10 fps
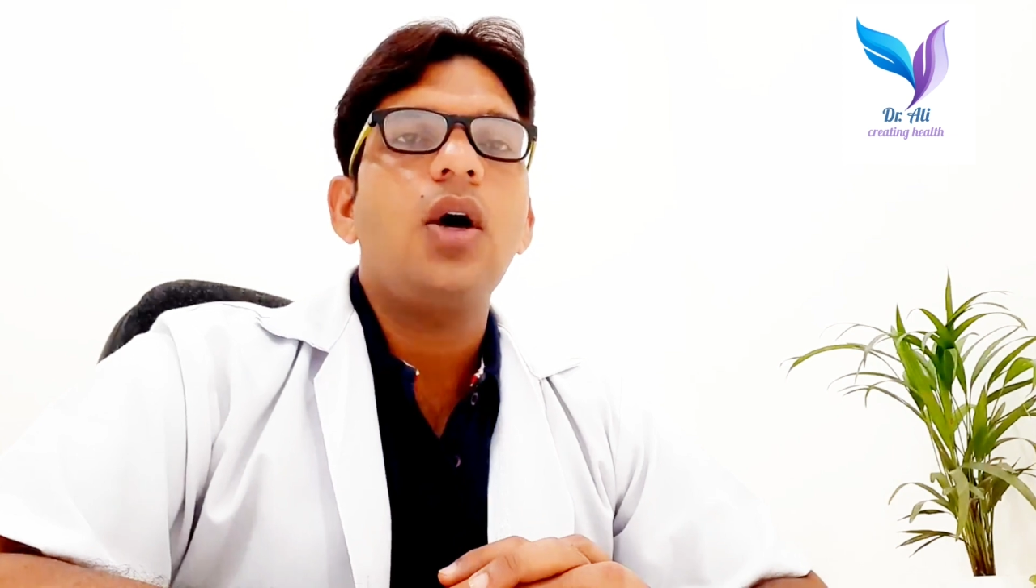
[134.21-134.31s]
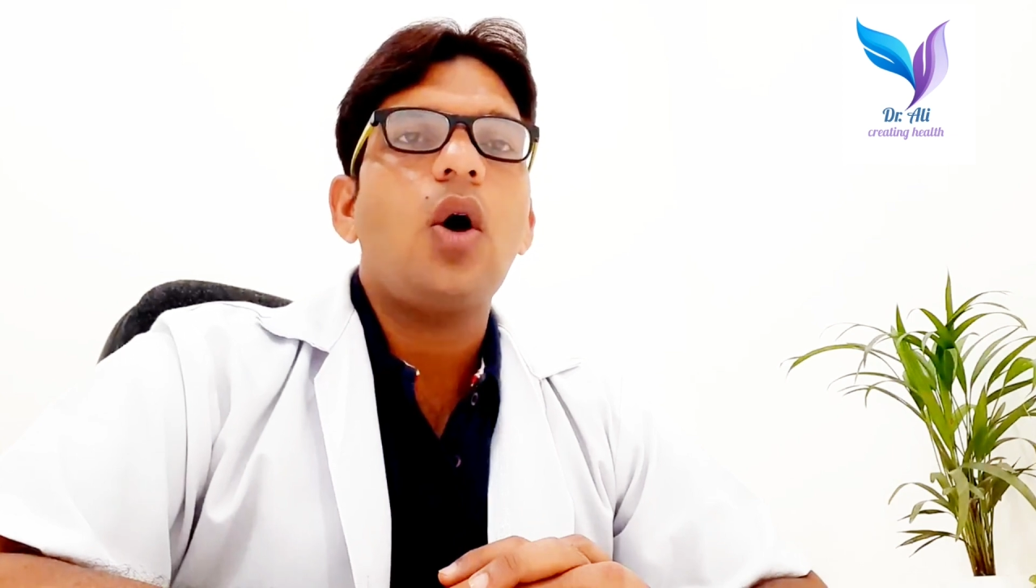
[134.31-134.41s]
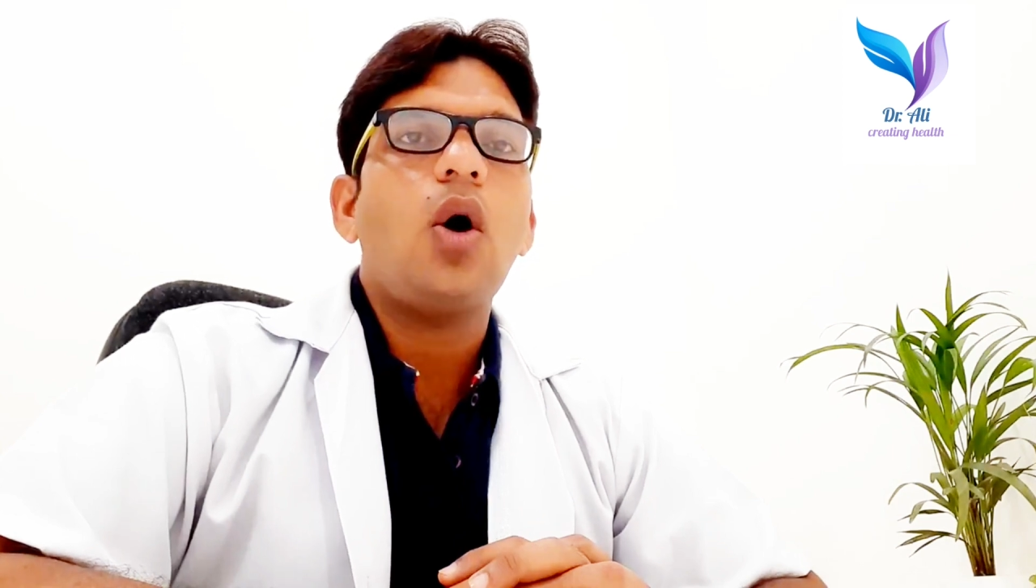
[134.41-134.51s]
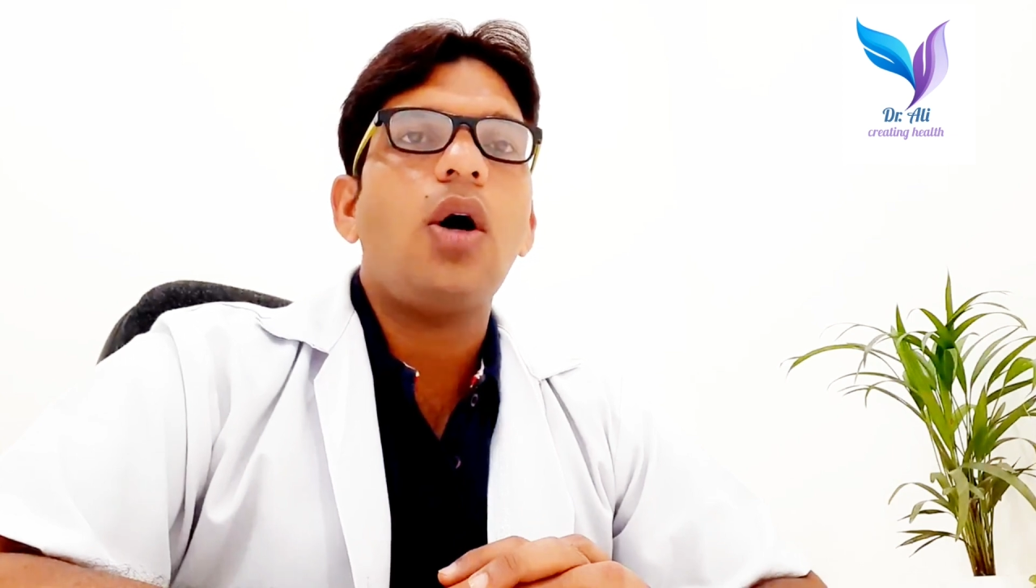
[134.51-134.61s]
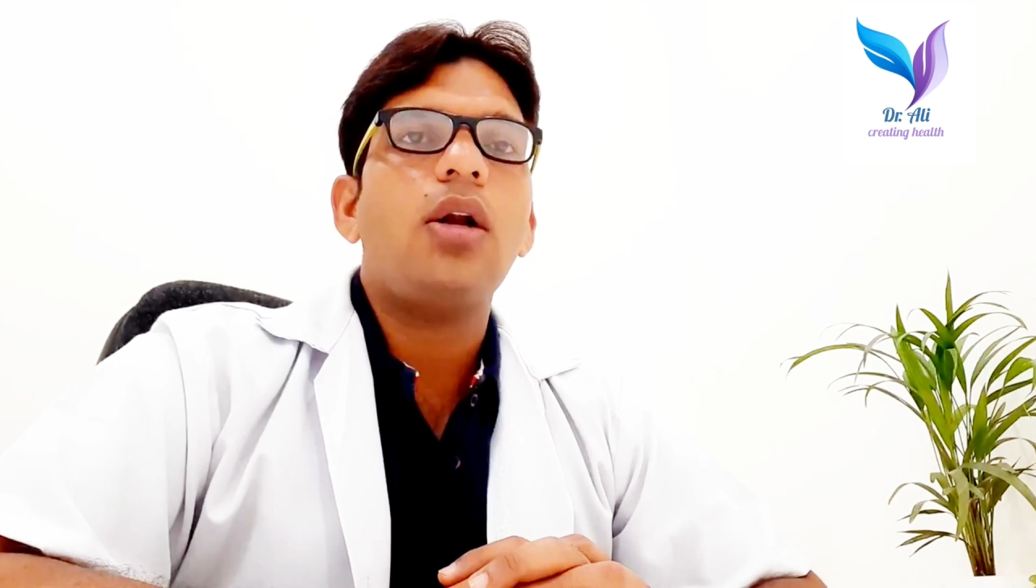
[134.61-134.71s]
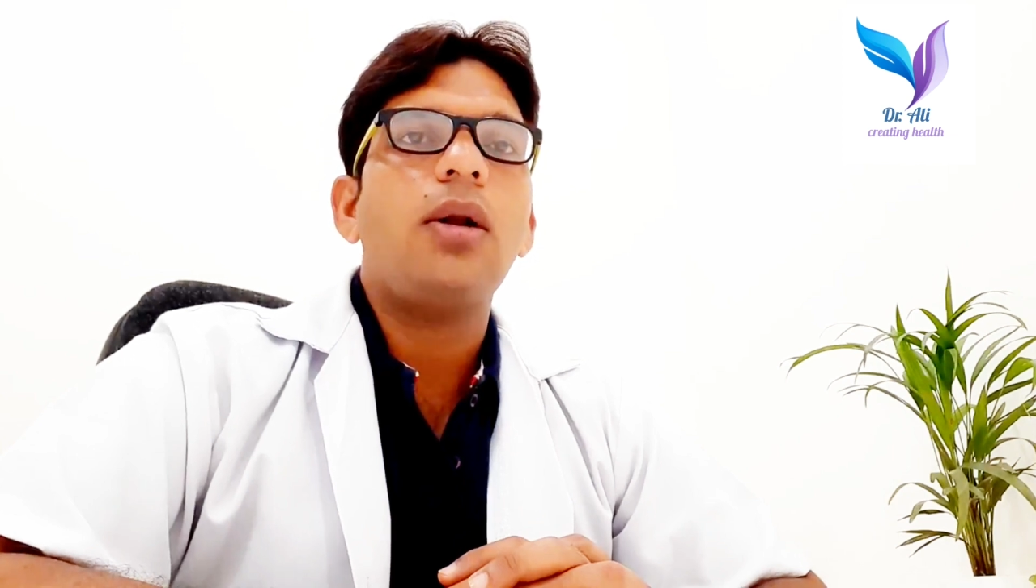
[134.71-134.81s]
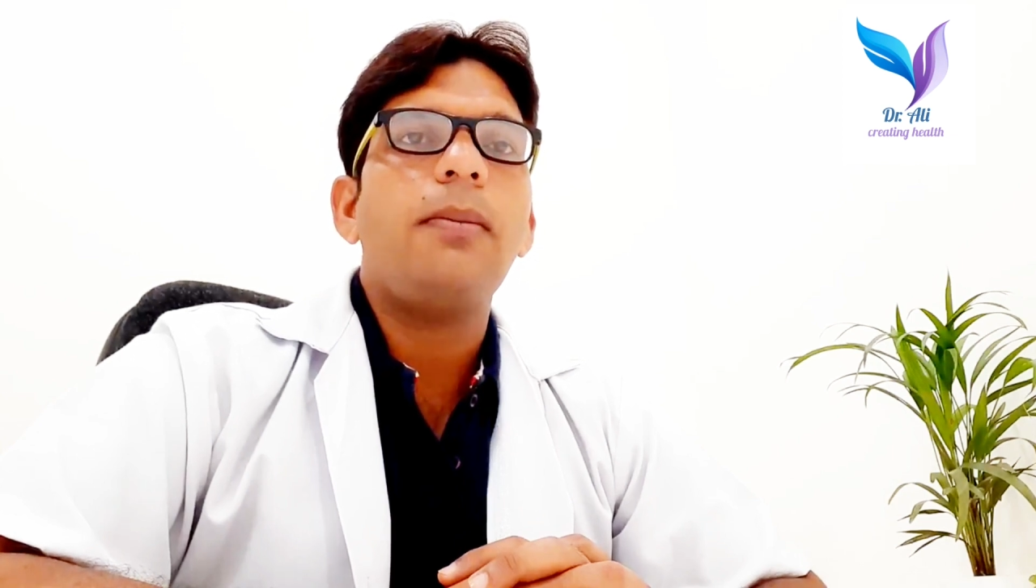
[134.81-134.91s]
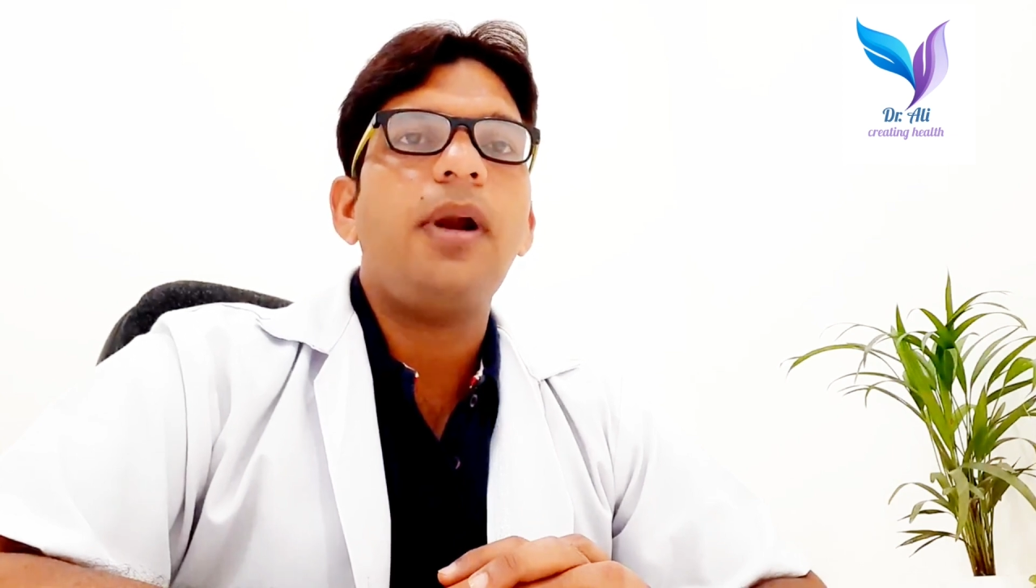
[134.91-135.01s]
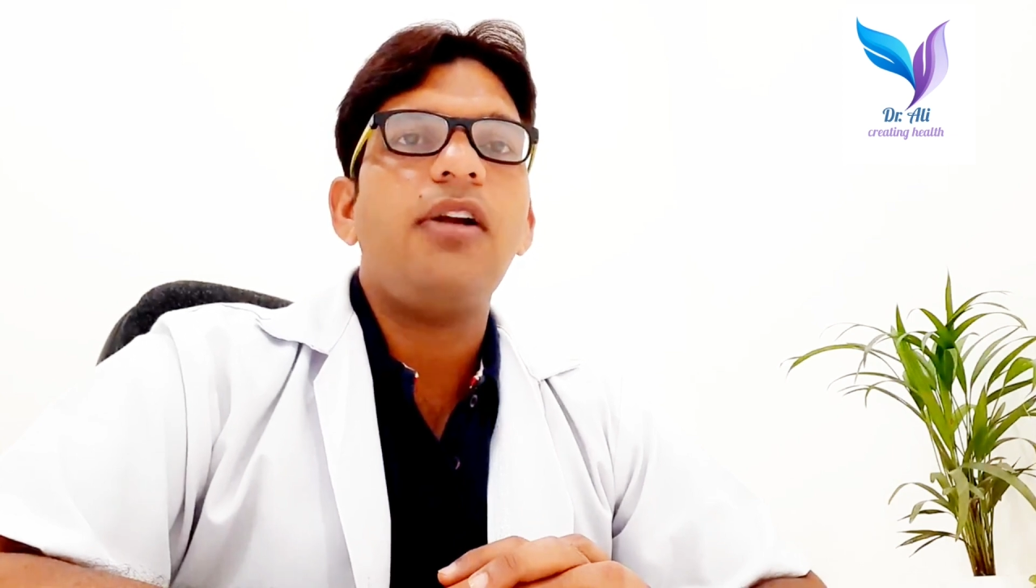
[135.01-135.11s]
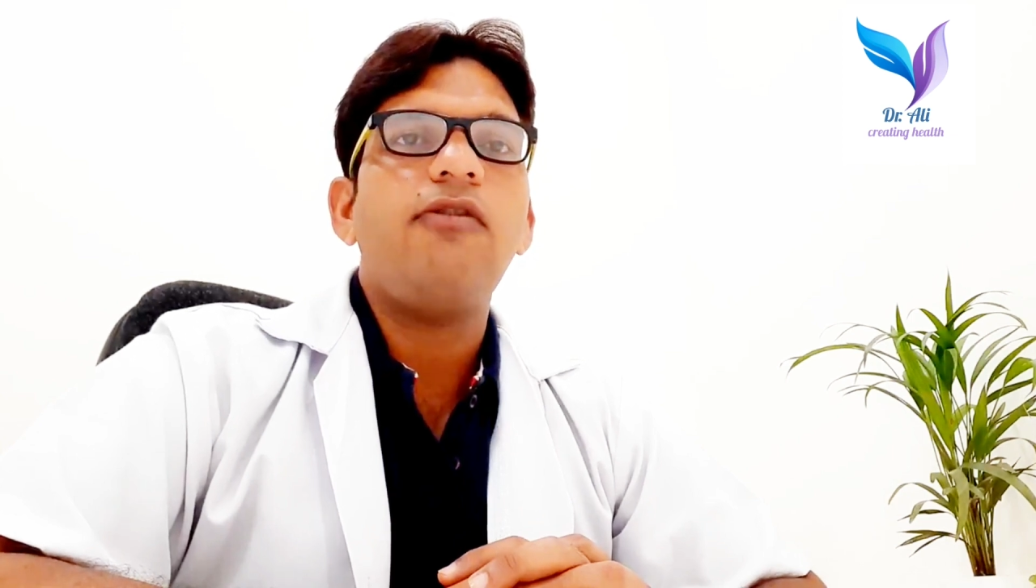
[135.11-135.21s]
or
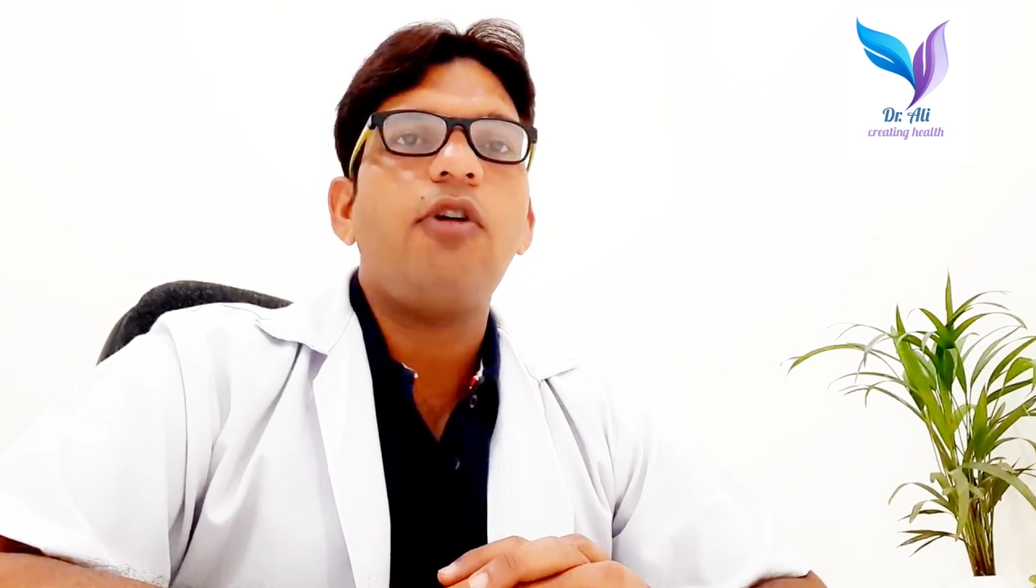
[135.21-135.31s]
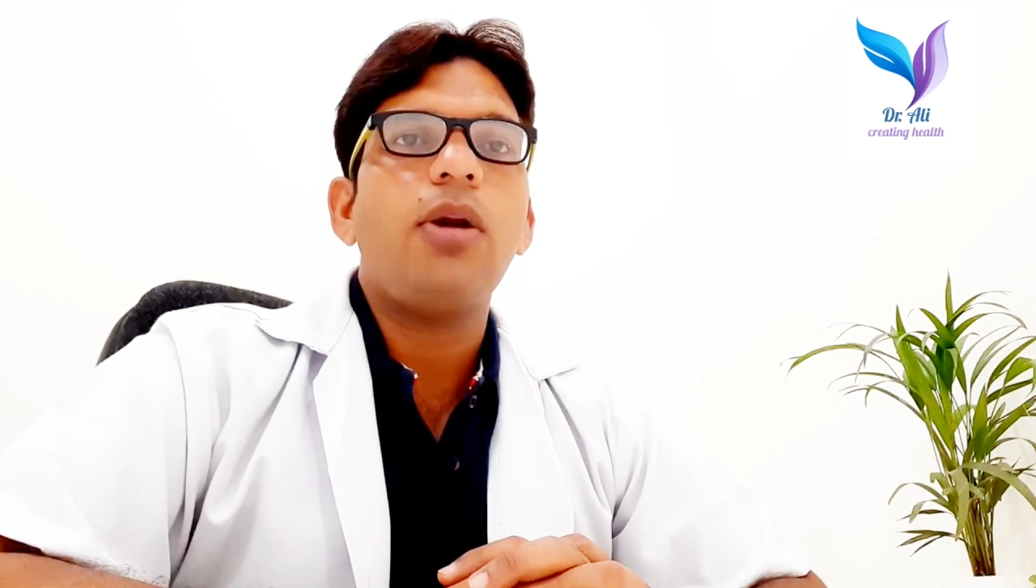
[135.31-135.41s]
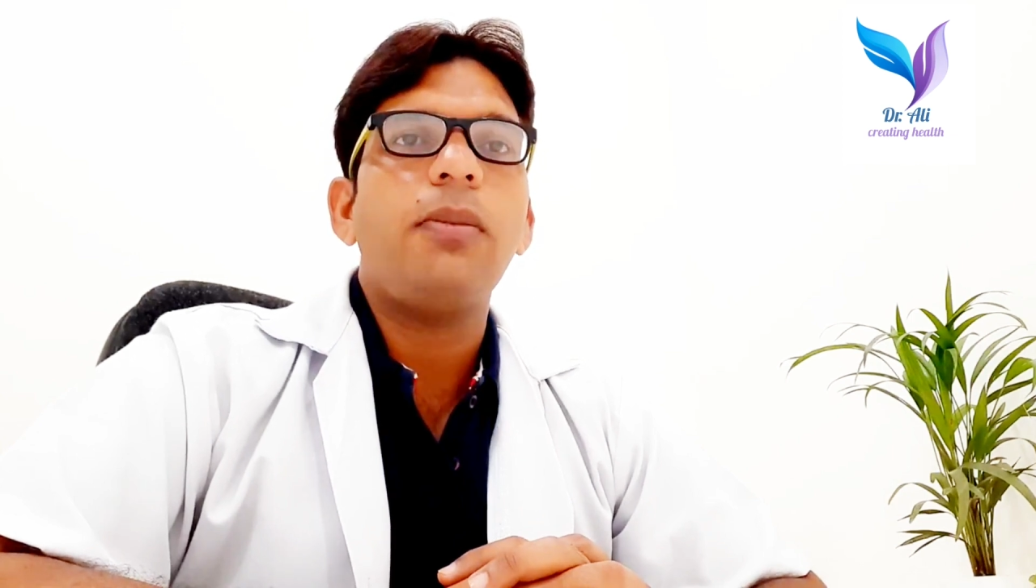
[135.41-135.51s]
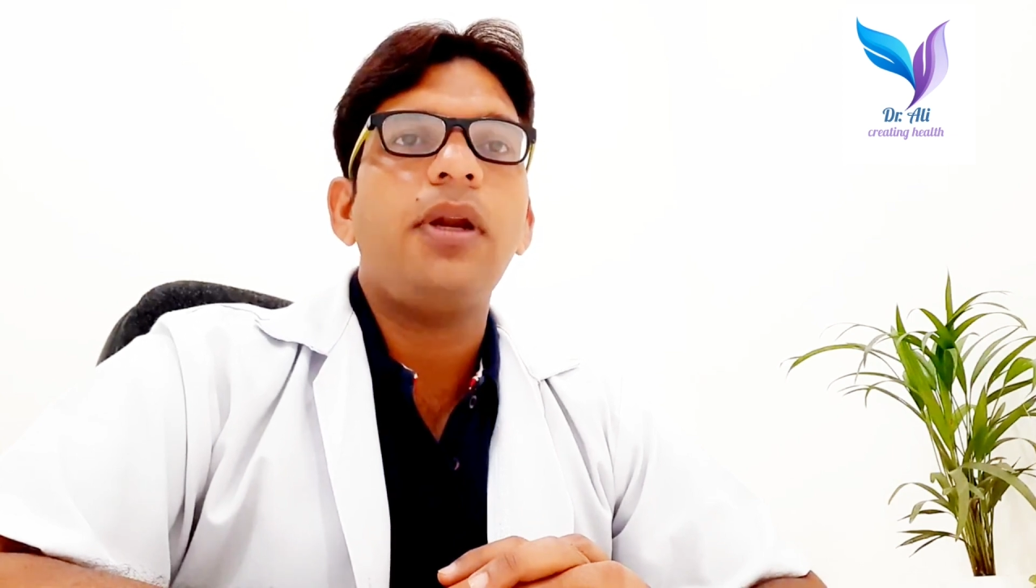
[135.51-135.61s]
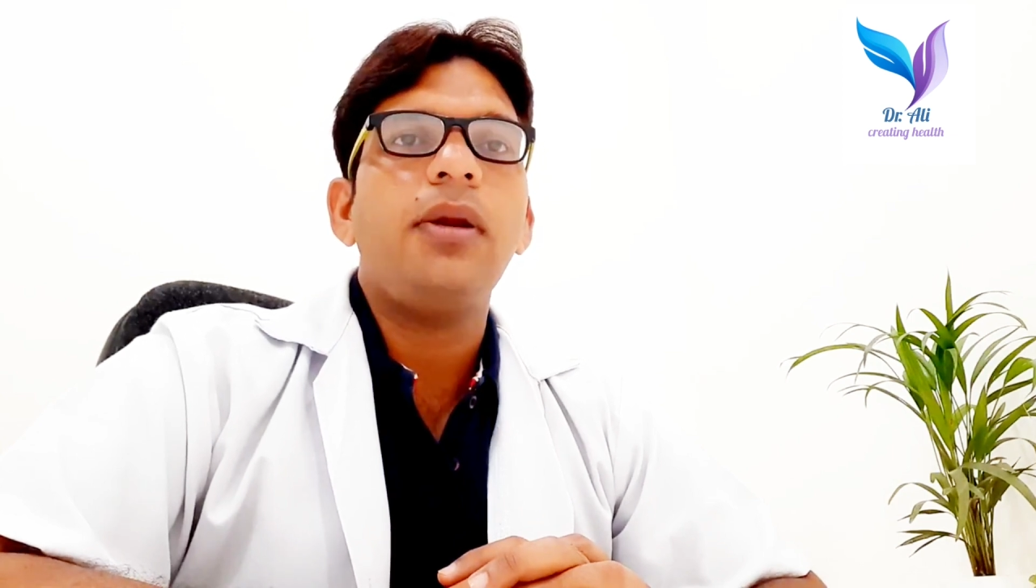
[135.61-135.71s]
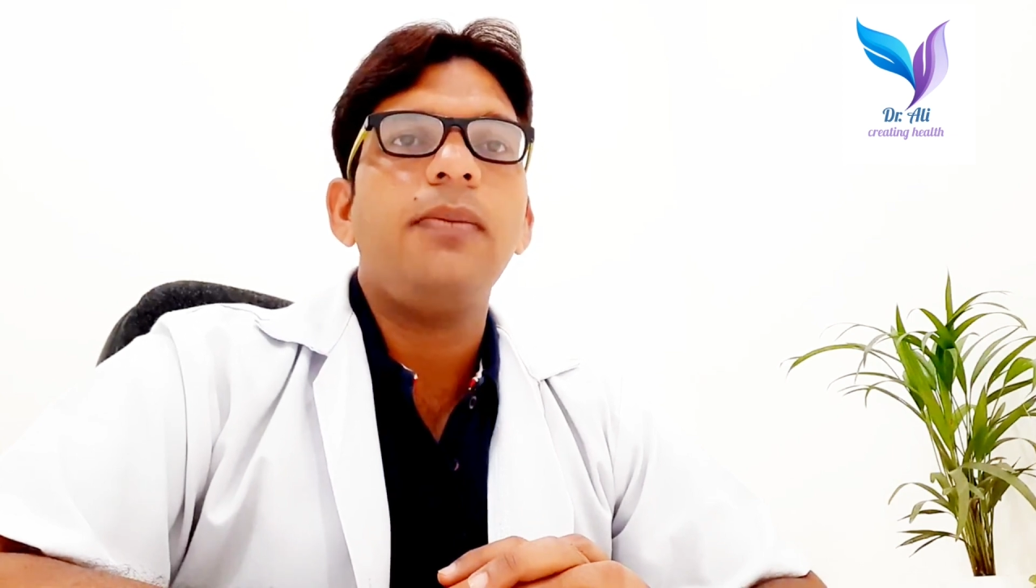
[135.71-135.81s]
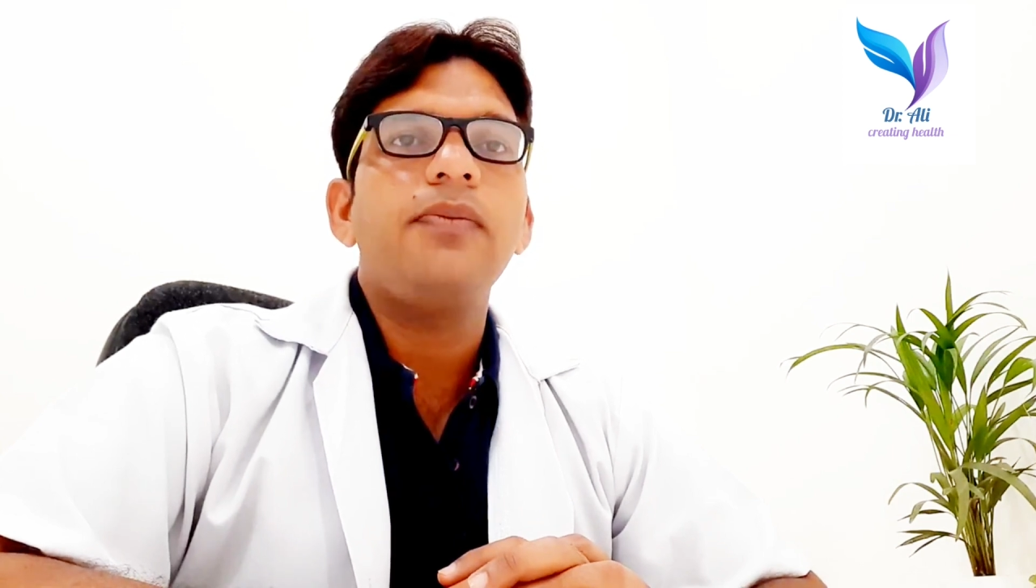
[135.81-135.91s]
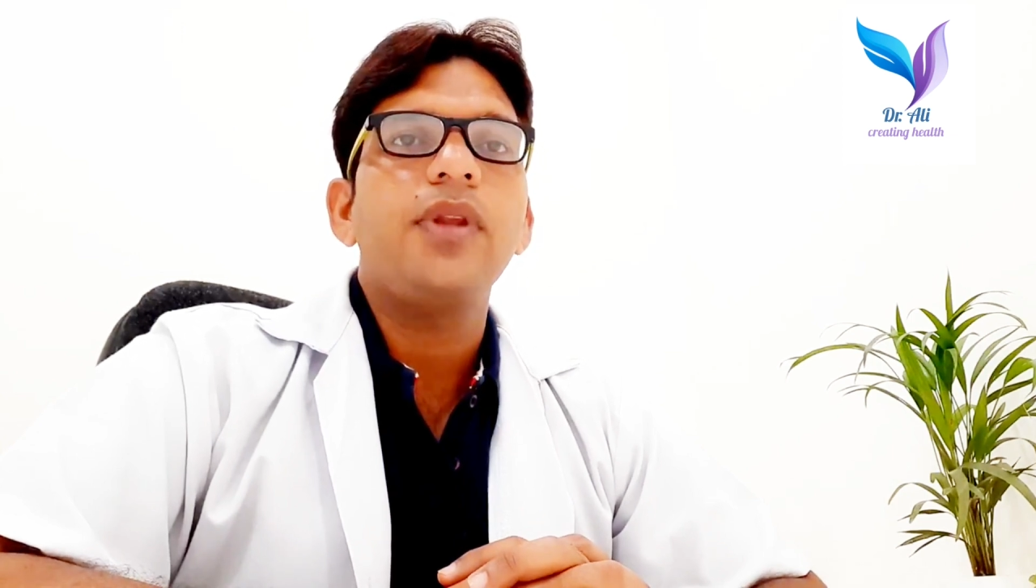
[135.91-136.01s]
metformin